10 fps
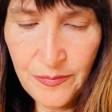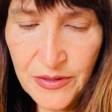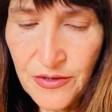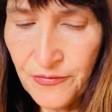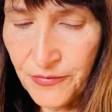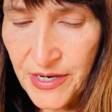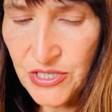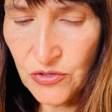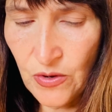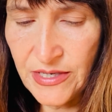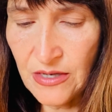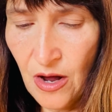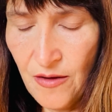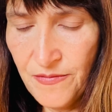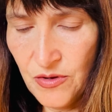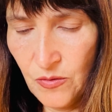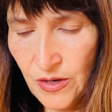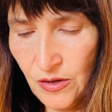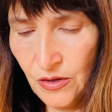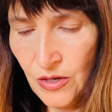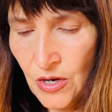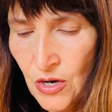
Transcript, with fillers: but the free choice of the will,